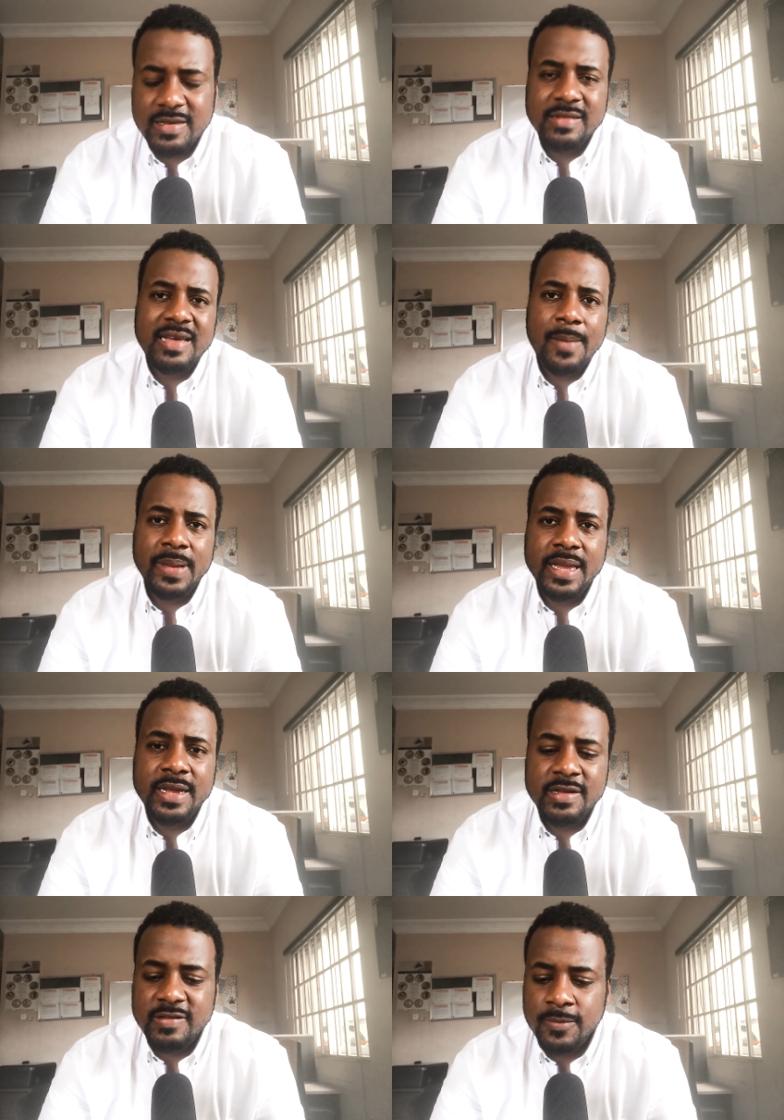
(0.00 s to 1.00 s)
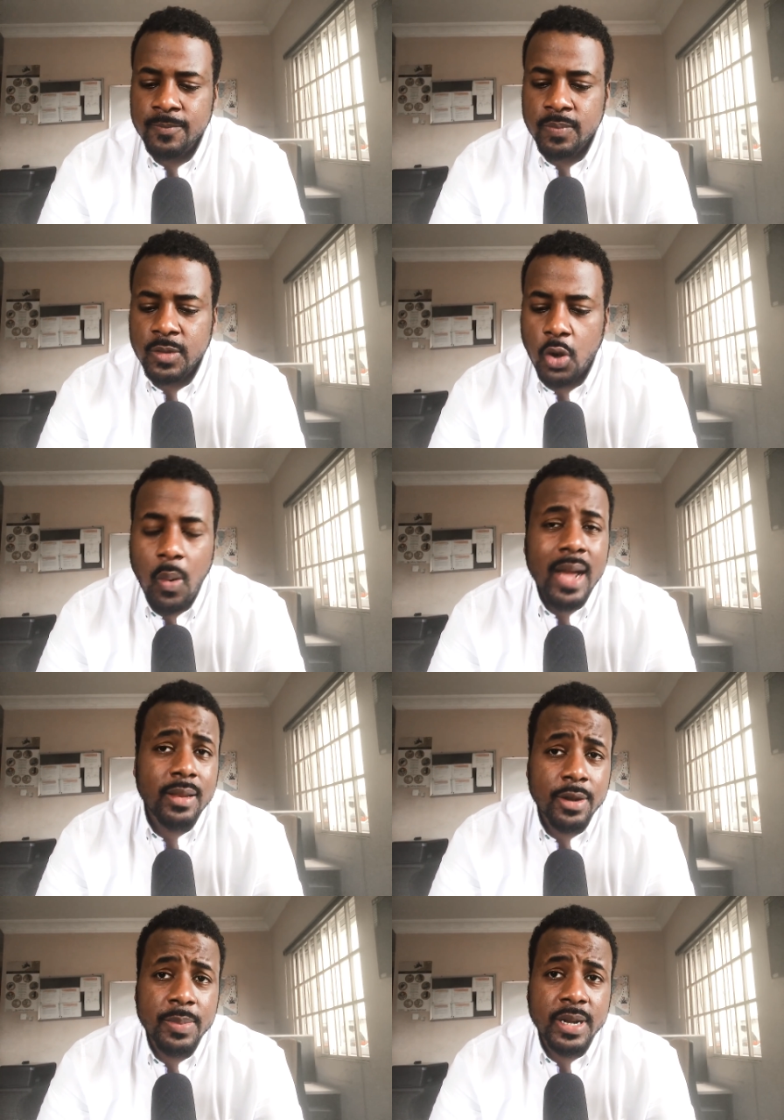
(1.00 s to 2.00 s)
And the topic is Kawhi
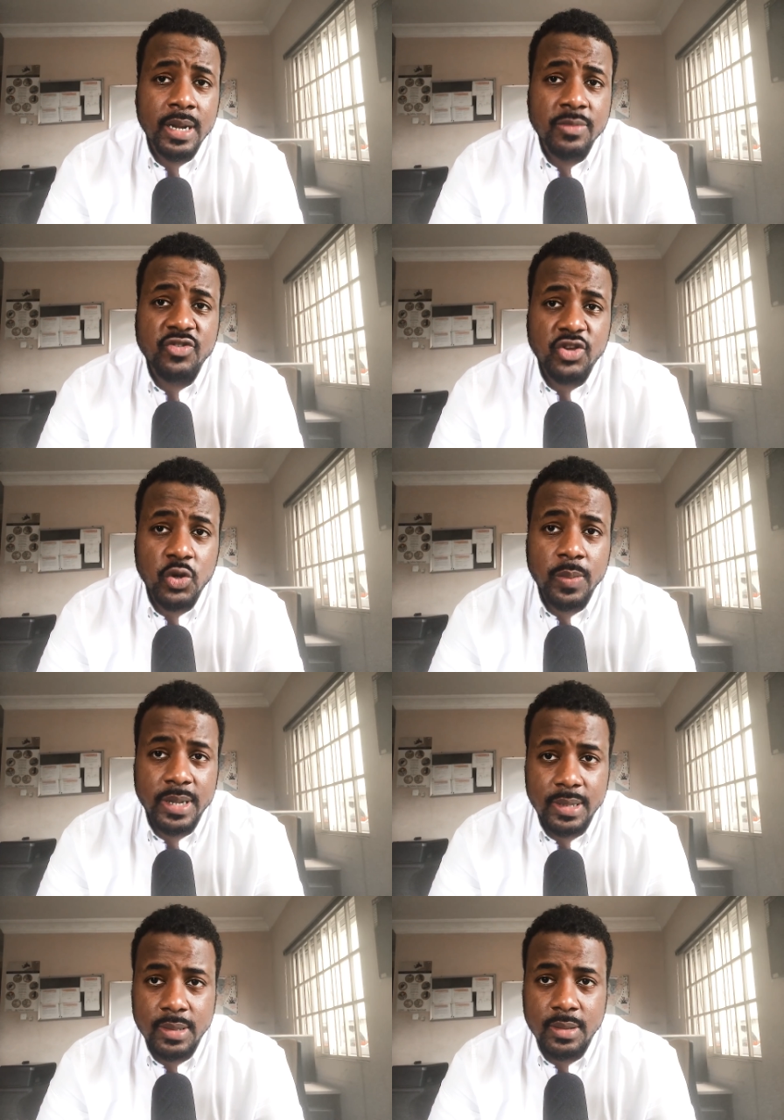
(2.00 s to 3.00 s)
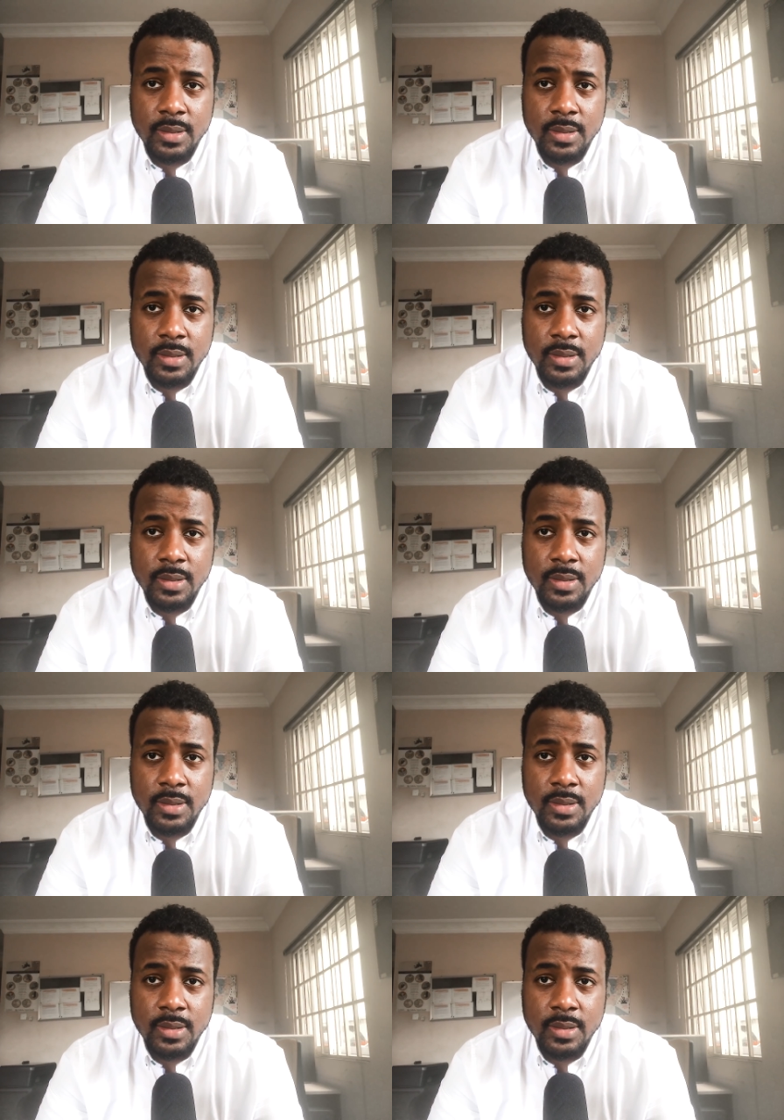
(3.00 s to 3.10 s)
Leonard becomes human,